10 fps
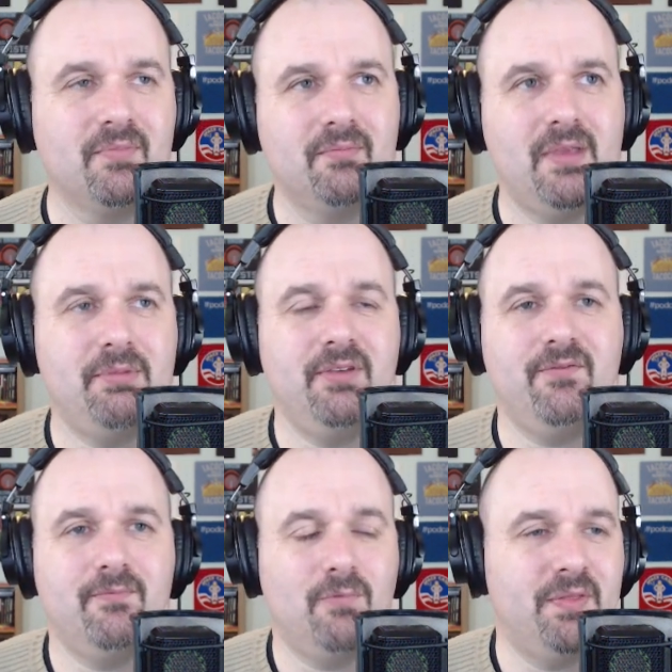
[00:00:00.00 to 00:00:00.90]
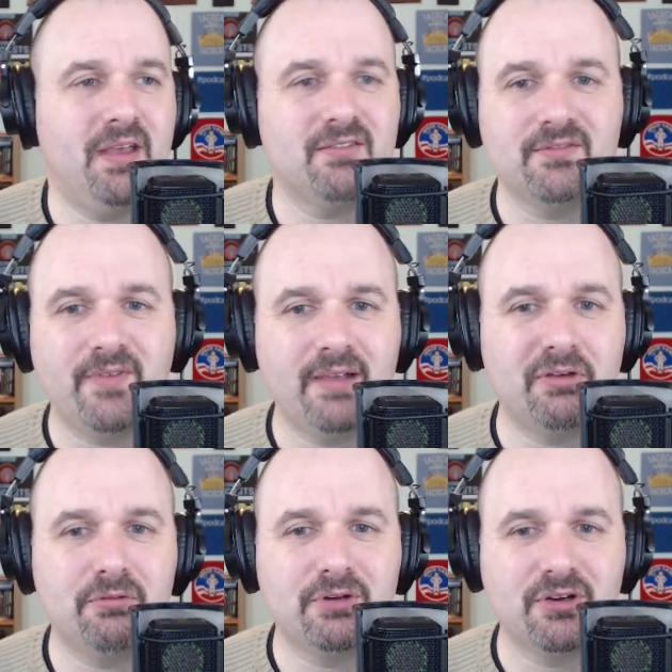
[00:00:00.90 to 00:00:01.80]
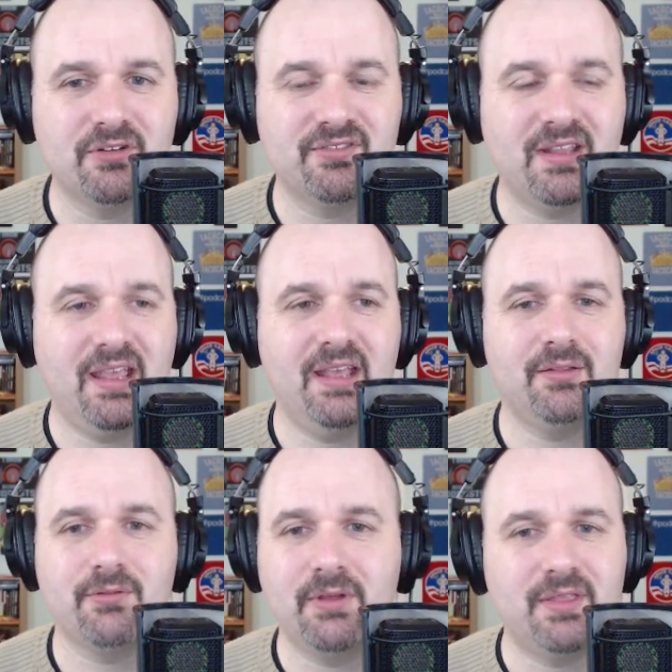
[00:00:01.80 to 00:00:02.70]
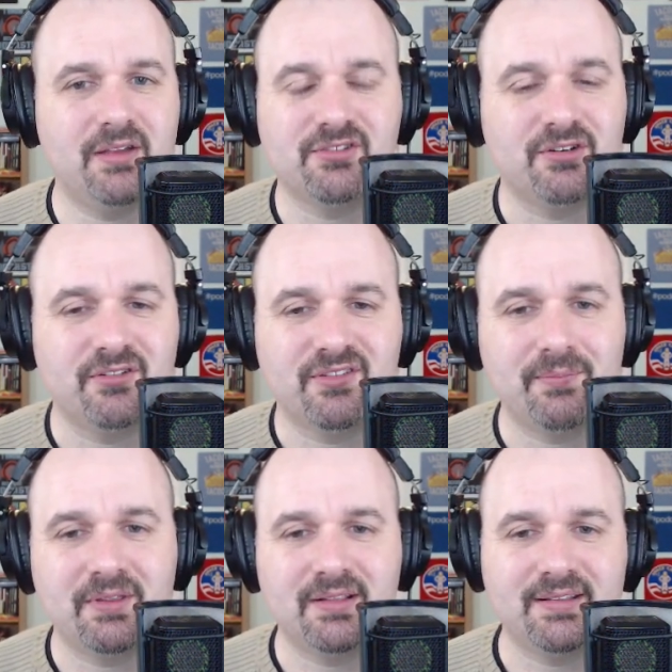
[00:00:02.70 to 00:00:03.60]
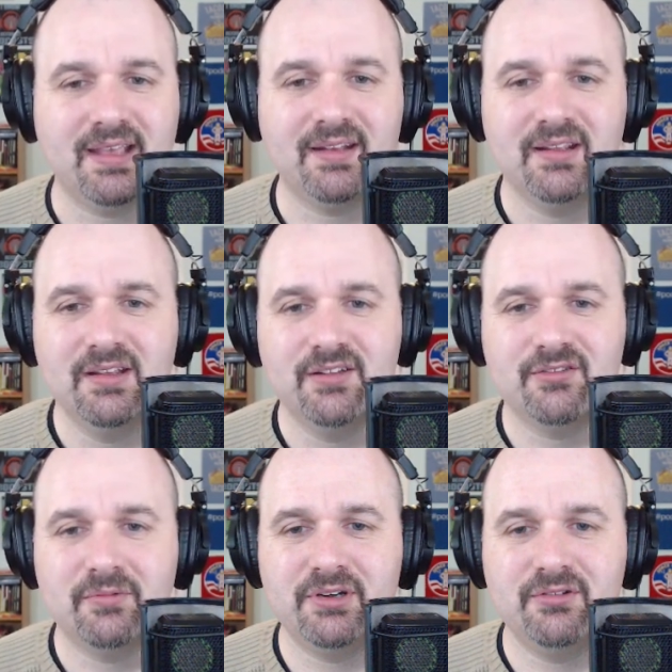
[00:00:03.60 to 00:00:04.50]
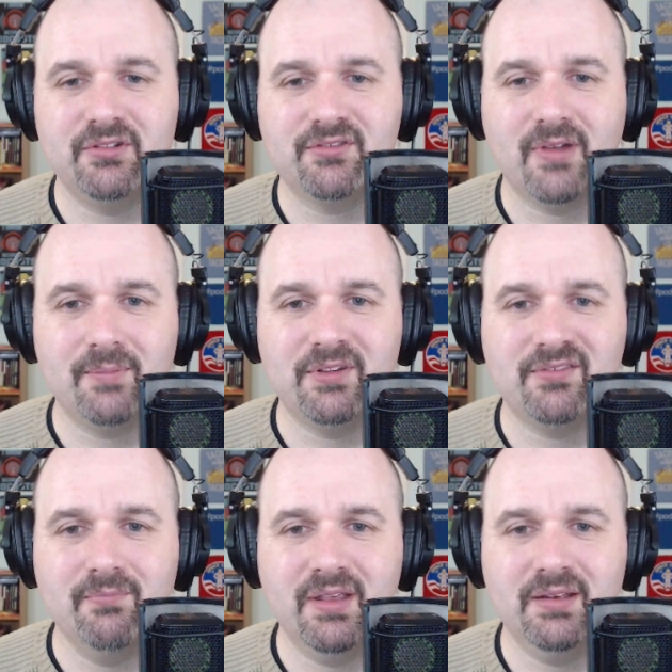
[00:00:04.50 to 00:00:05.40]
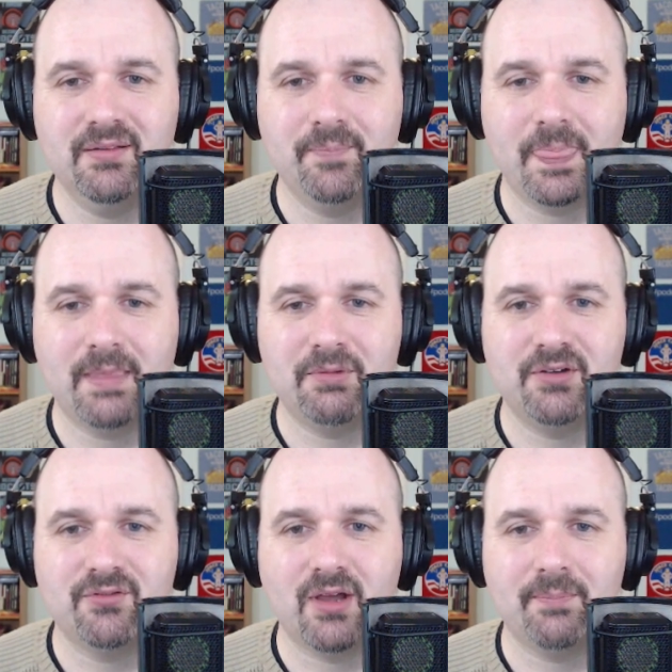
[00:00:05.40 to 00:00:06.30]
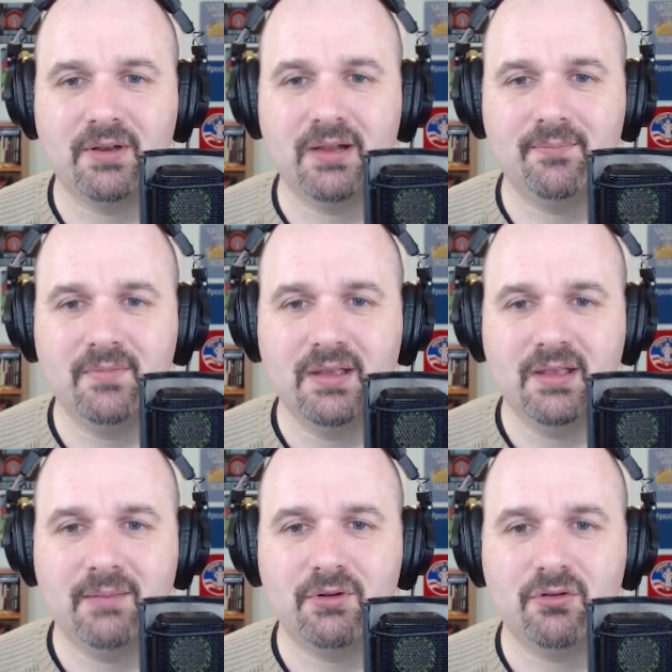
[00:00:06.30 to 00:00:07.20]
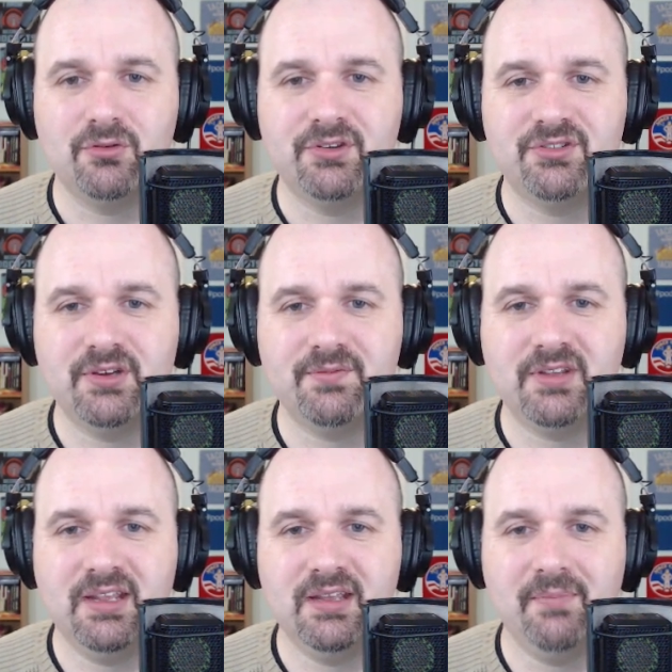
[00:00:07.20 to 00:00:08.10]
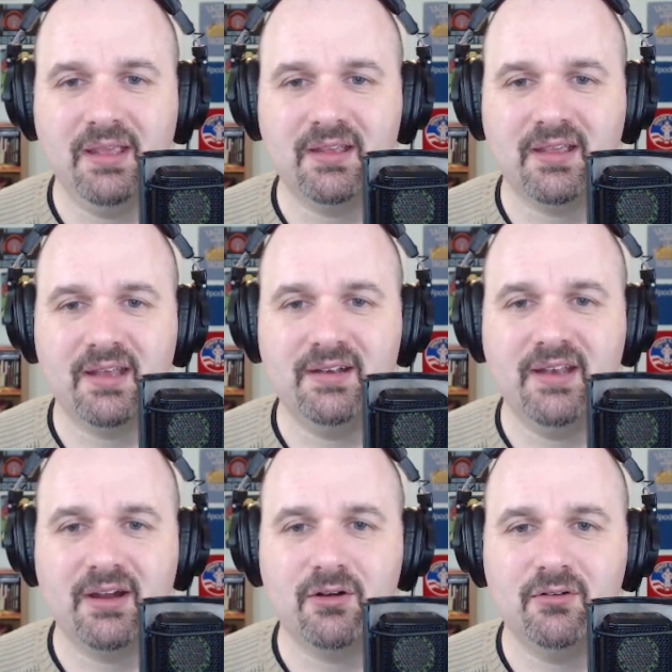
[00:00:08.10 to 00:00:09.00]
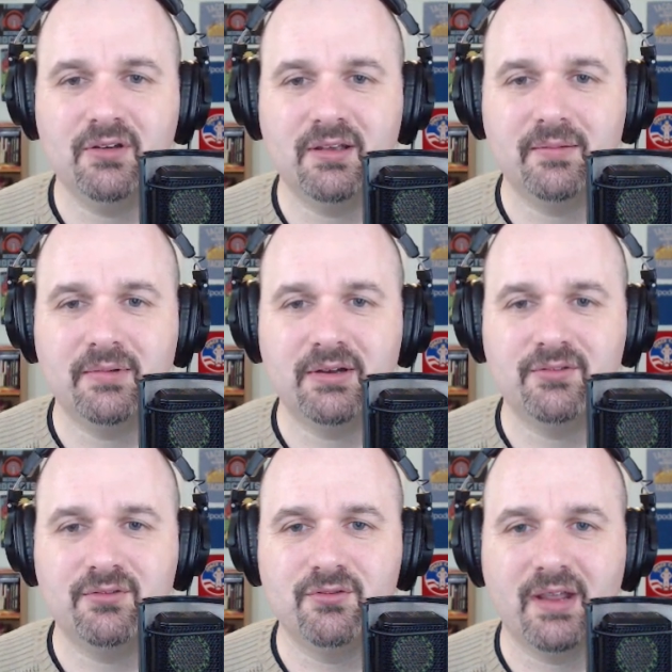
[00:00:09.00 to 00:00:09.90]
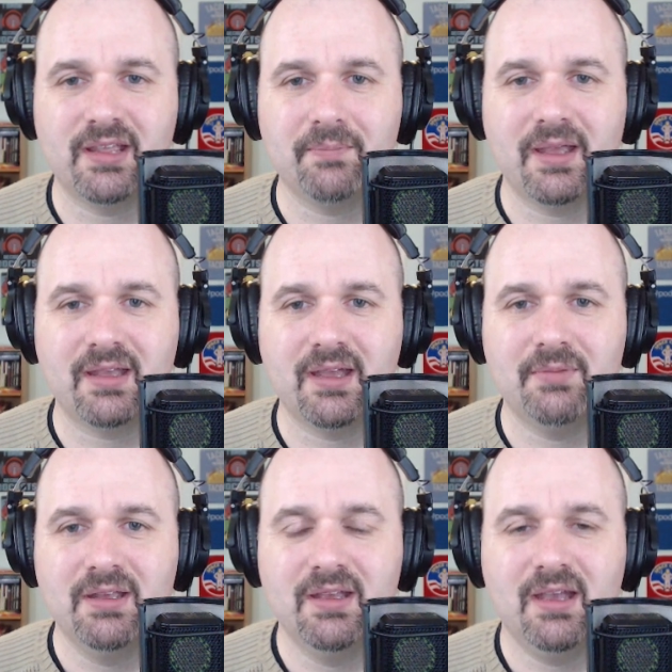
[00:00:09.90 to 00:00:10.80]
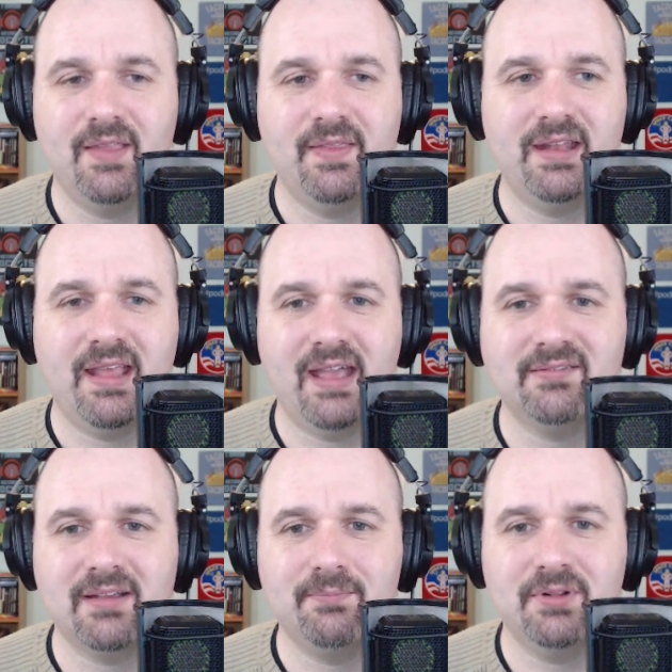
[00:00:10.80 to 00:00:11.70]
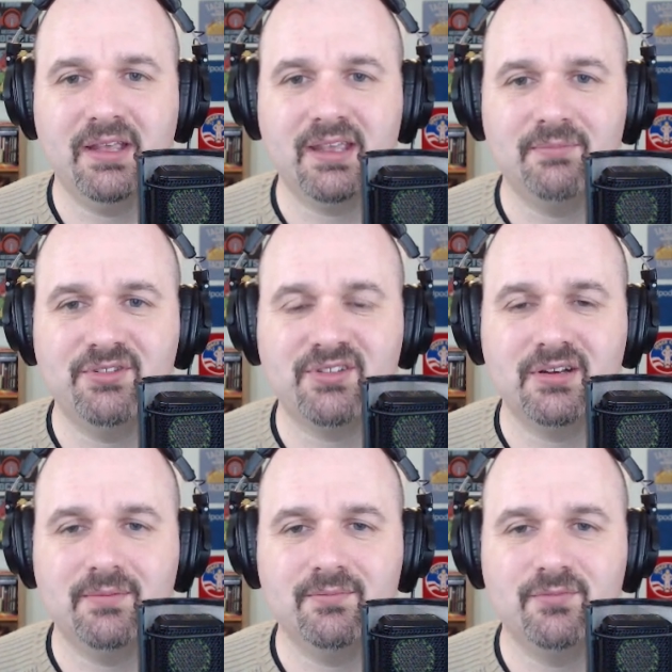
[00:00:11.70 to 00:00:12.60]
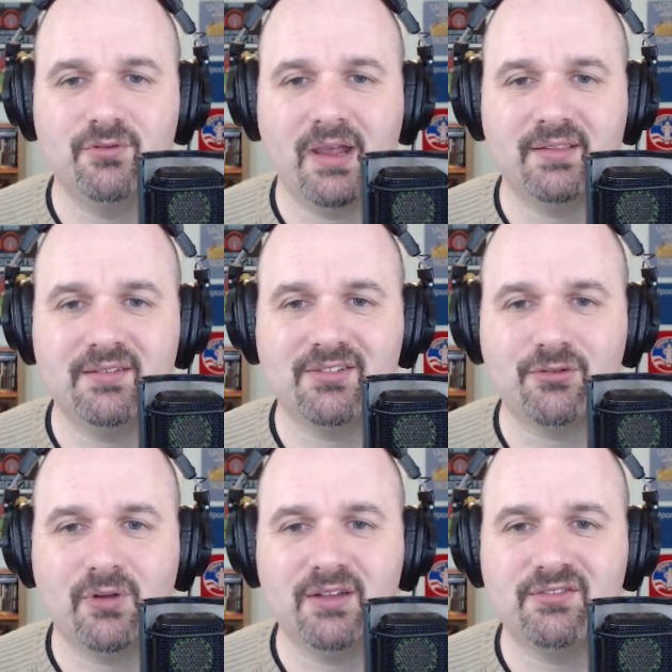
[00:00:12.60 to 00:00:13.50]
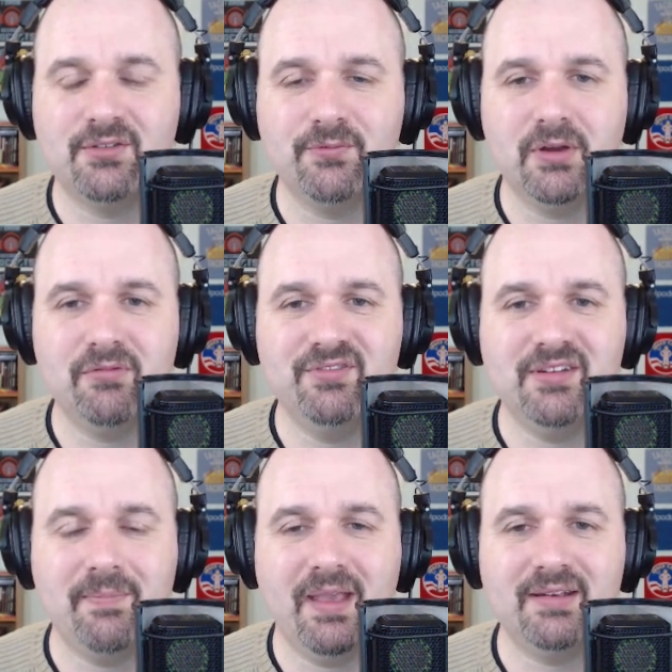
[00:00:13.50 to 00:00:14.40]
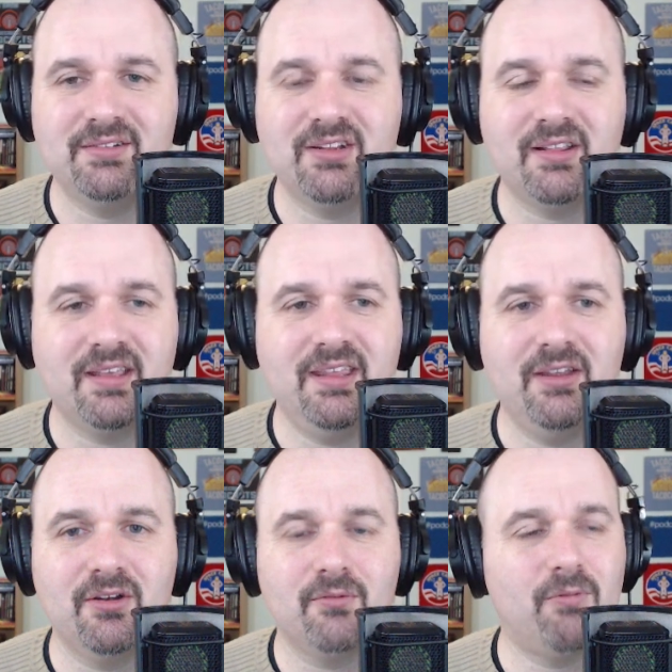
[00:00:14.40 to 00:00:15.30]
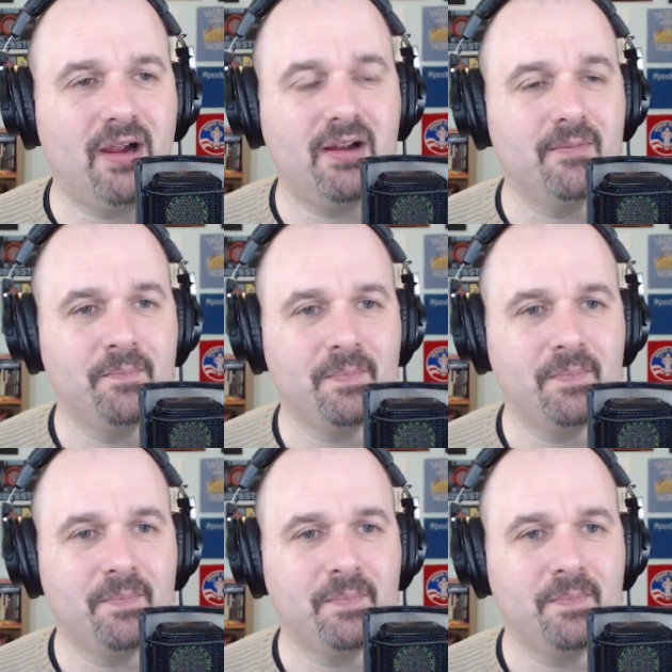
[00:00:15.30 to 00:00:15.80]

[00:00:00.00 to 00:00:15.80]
maybe 1,500 hertz and 3,000 hertz, something like that. So what I'm going to do is grab this mid, I'm going to drop it up, I'm going to hold the shift key and make it kind of narrow, and I'm going to drag it back up. And then as I'm playing, I'm just going to drag this across the frequency band until I hear where